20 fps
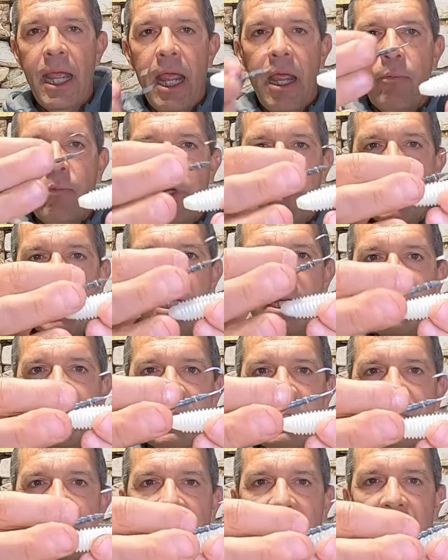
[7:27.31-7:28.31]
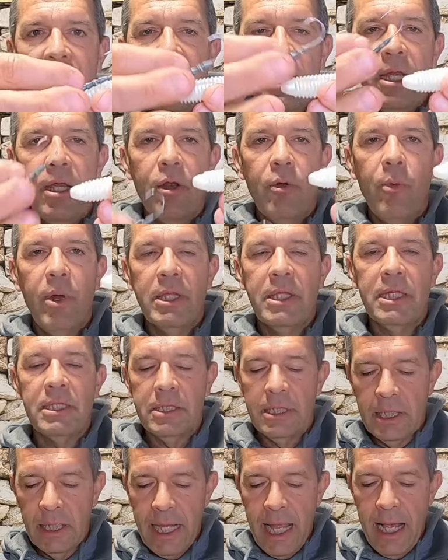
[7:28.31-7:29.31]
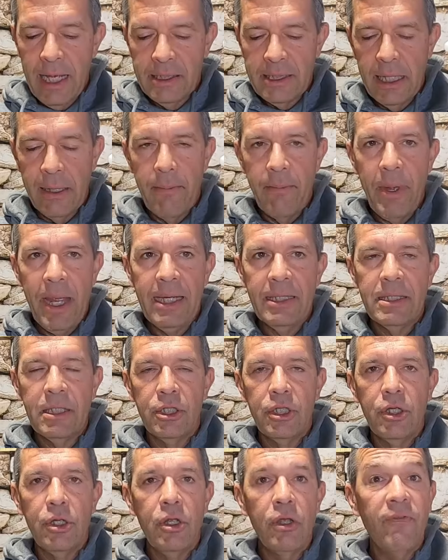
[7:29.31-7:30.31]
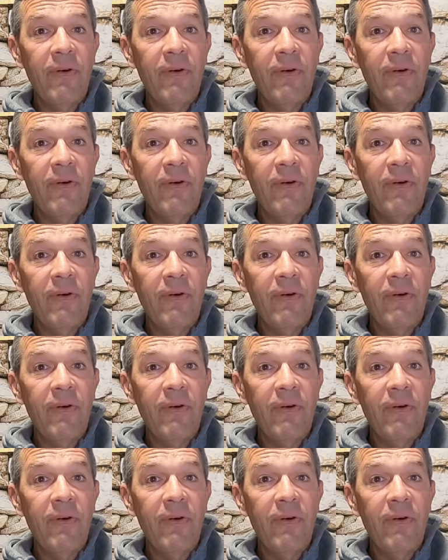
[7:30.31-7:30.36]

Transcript: And when this is in here, what this allows that bait to do,